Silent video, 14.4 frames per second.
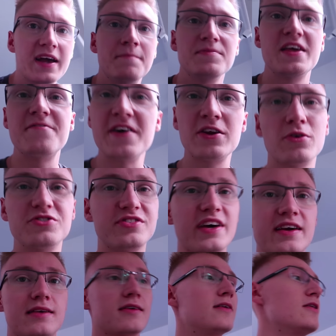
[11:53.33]
way, if anyone's
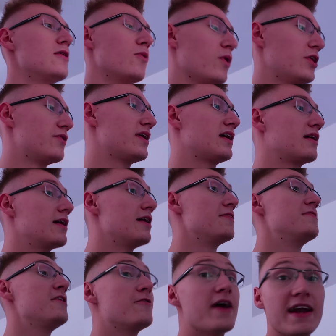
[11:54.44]
like wondering,
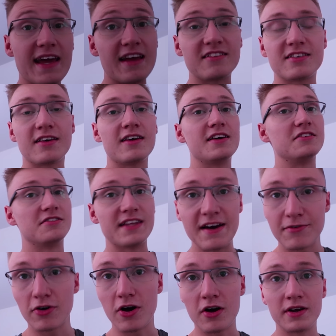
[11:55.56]
the radiator is
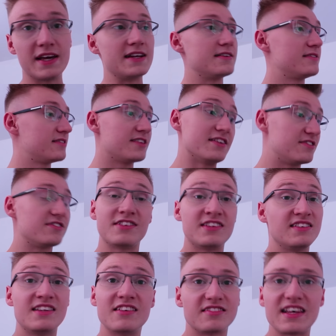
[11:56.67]
never on, it's
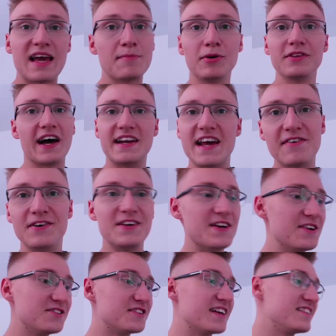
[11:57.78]
disabled, I never
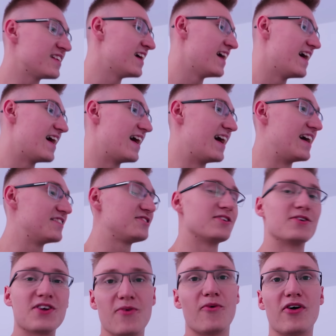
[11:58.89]
use it,
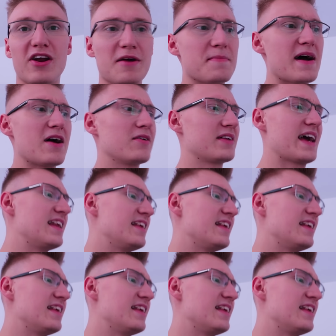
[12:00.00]
so don't worry about